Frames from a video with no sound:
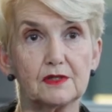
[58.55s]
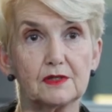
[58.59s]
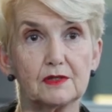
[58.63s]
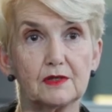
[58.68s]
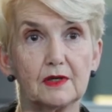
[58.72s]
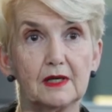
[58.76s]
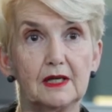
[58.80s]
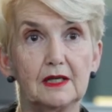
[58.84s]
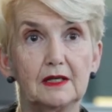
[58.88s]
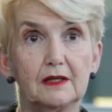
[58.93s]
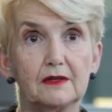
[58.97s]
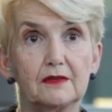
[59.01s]

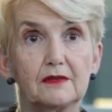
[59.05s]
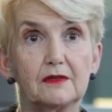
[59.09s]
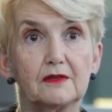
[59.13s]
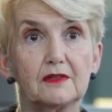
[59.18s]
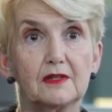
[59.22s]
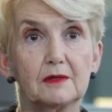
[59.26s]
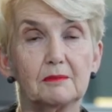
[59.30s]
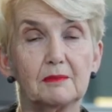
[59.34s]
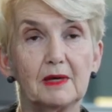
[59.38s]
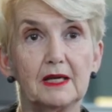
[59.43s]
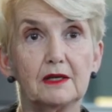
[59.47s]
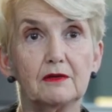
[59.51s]
Australia that
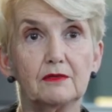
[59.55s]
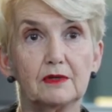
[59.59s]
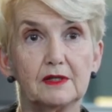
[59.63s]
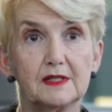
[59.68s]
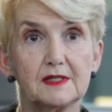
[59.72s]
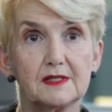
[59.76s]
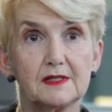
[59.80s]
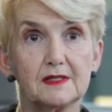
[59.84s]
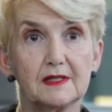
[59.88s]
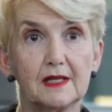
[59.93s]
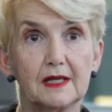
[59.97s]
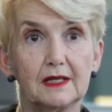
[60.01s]
the main
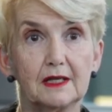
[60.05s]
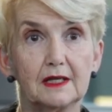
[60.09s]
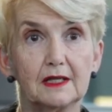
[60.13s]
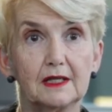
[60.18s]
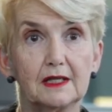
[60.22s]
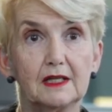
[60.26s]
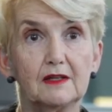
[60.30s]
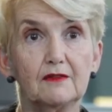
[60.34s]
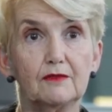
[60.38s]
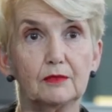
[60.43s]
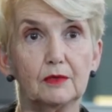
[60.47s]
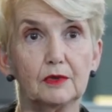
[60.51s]
reason they
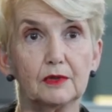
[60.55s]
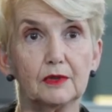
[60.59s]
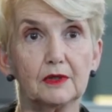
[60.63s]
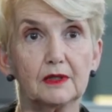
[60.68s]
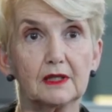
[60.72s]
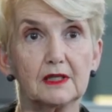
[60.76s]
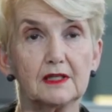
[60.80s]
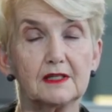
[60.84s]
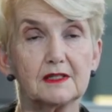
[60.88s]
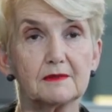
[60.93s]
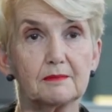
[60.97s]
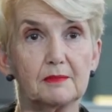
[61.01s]
leave work
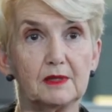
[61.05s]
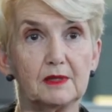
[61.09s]
is